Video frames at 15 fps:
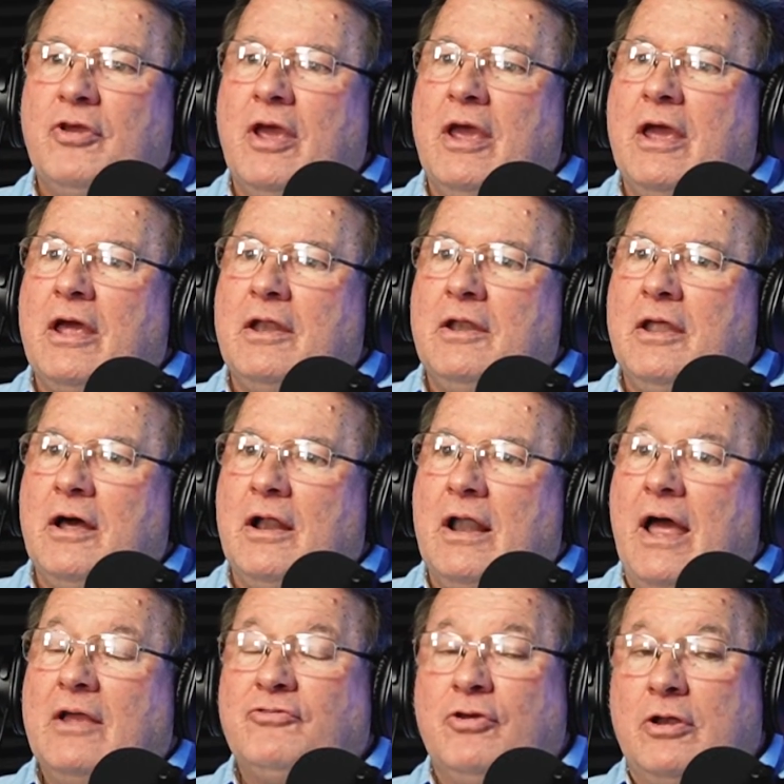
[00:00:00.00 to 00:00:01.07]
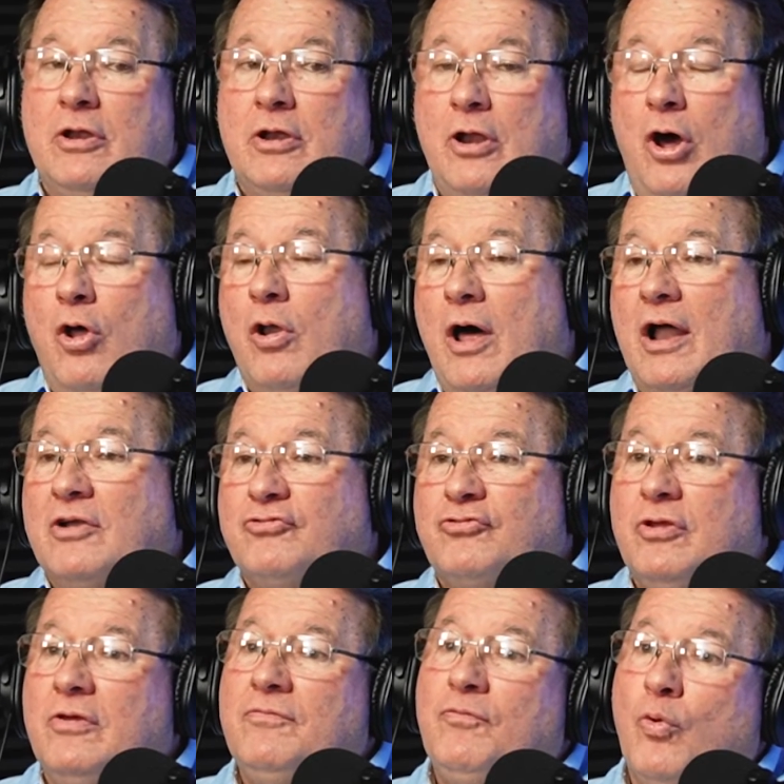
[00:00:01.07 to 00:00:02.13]
And like I said, in all
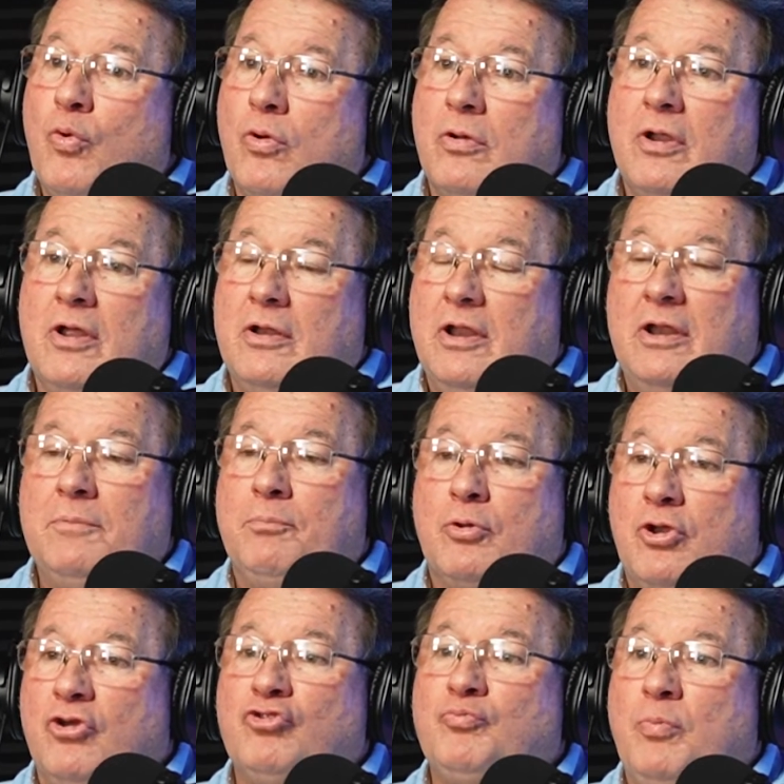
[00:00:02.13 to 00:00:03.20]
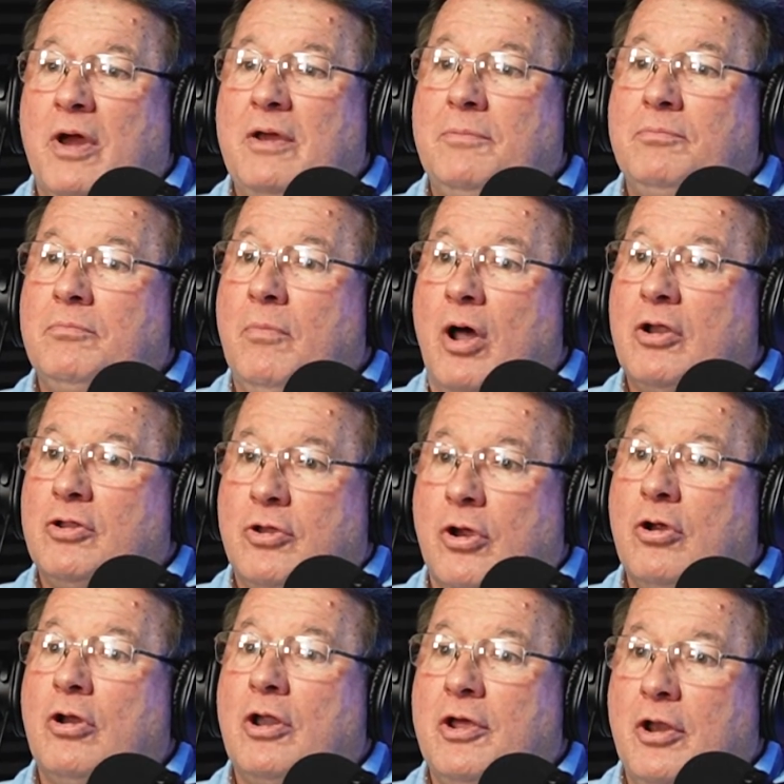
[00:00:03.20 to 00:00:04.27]
honesty, Ford didn't participate
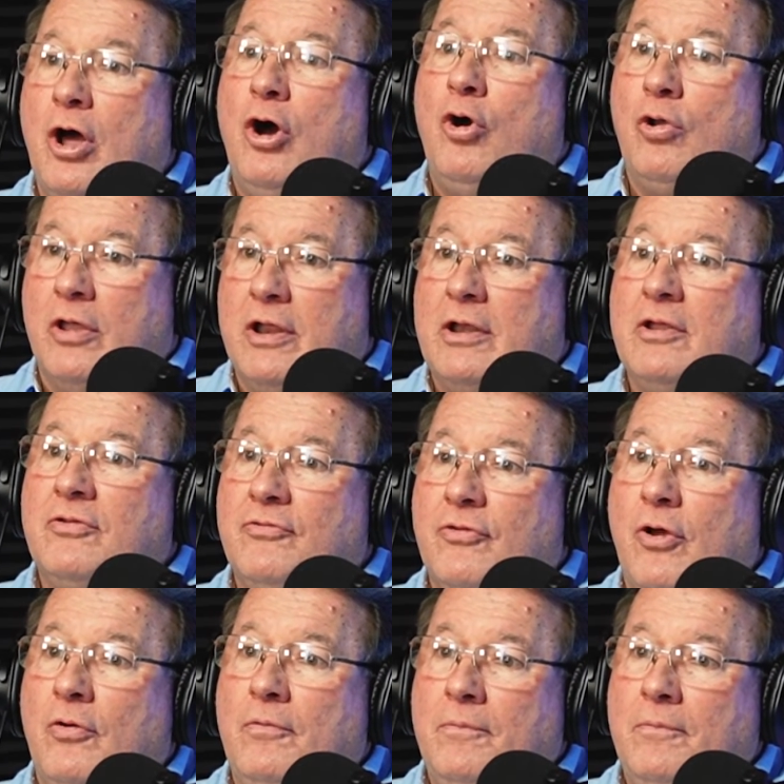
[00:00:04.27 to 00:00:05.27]
monetarily at all in it. So.